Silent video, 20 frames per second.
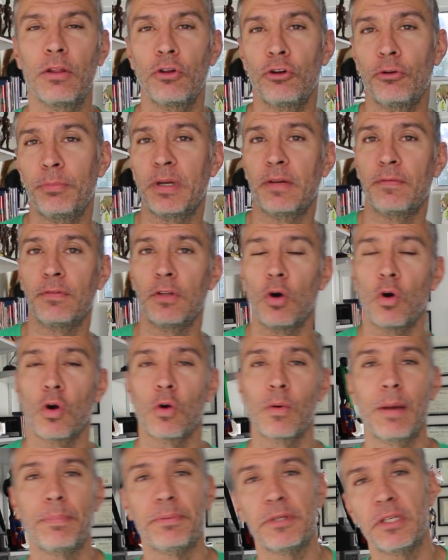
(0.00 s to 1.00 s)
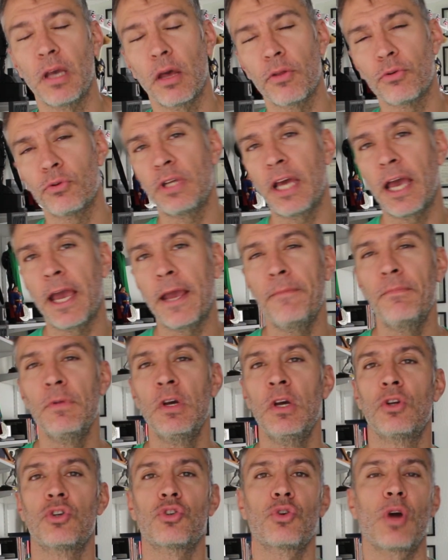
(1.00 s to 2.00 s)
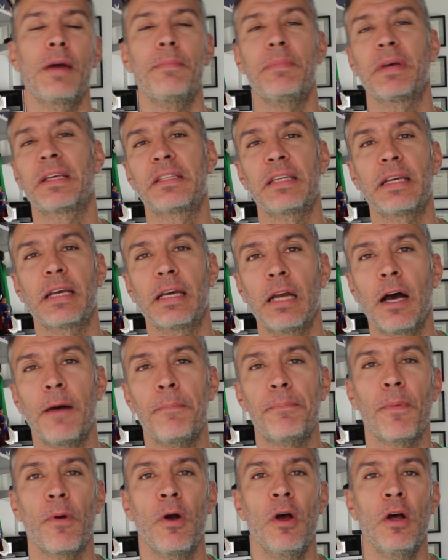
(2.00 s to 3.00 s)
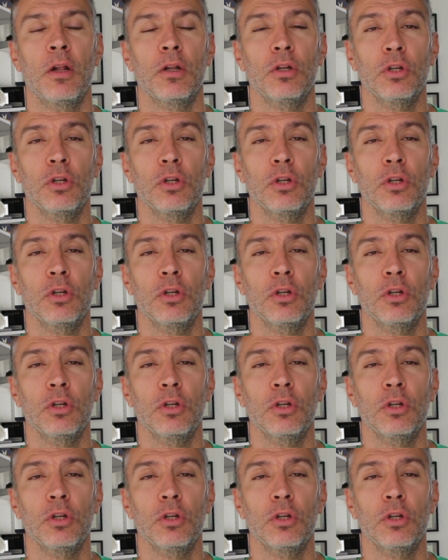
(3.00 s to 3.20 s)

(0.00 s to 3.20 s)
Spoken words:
a little bit of lower reps the other day. Try mixing it up.